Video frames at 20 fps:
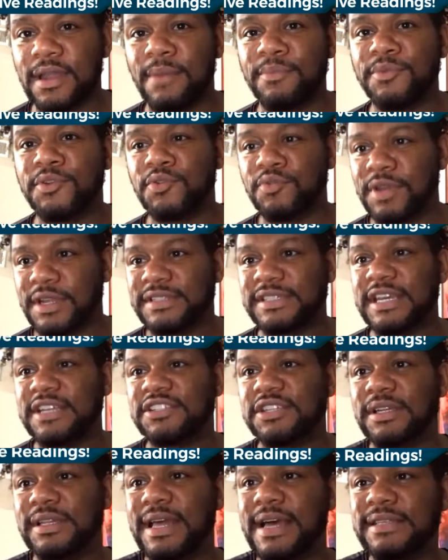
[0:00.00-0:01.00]
I'm doing a
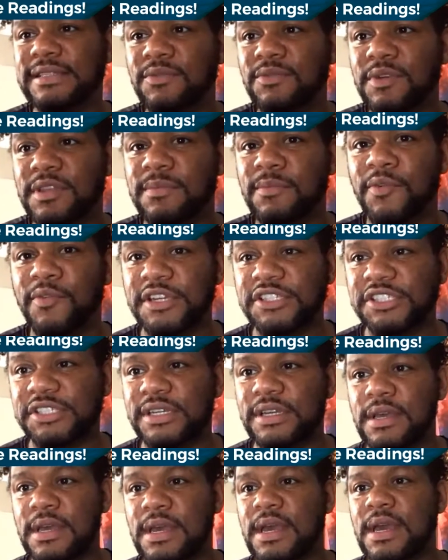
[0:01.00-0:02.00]
teaching lesson with Marisha,
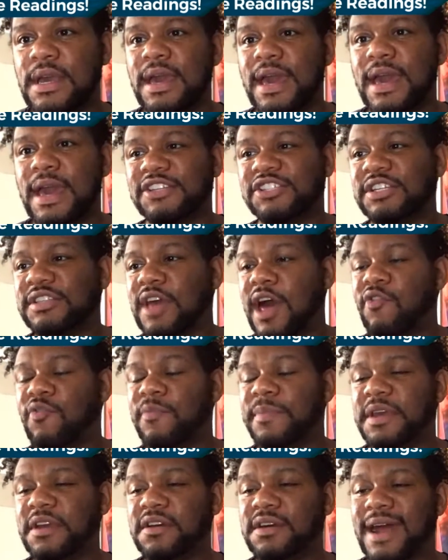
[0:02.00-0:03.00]
and she thought it would
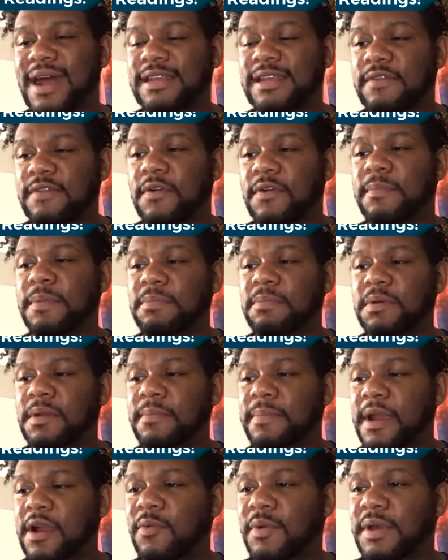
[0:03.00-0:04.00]
be a good idea for people to
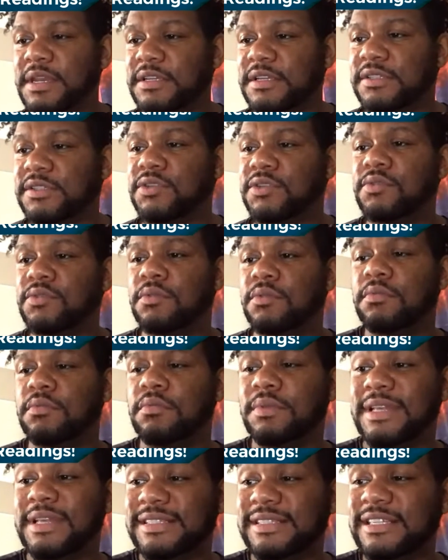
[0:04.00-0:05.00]
bear witness to
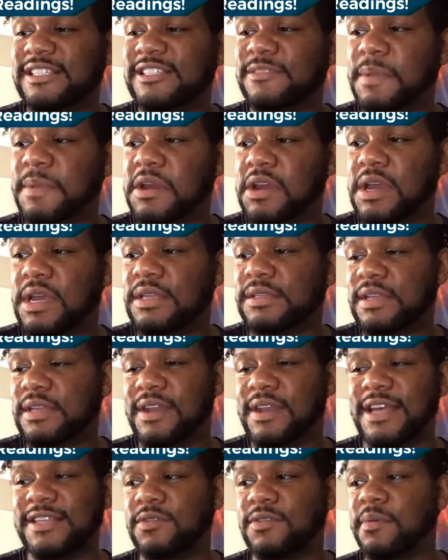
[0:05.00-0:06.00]
this experience. So
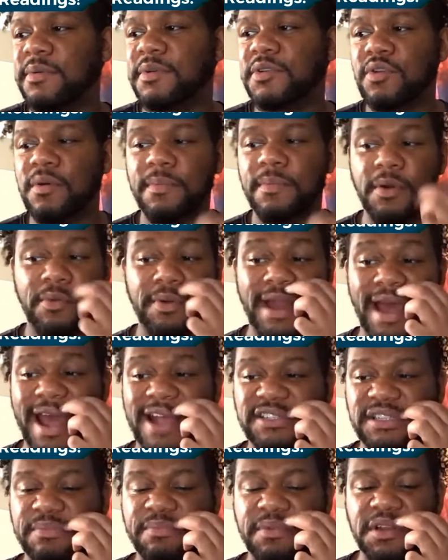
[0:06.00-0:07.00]
that's what we're doing. But we're not
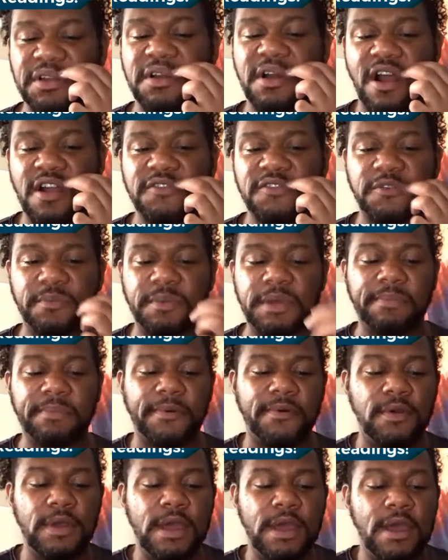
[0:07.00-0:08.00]
actually pulling cards for
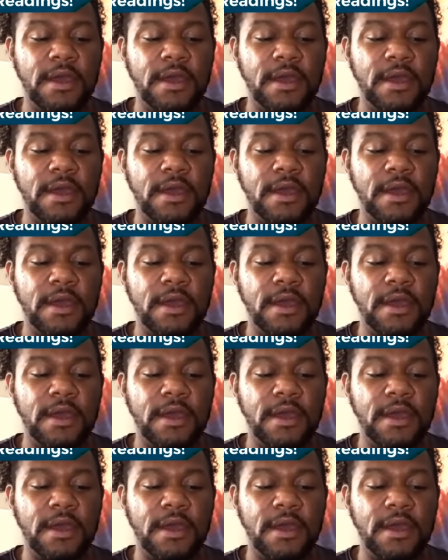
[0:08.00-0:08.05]
people.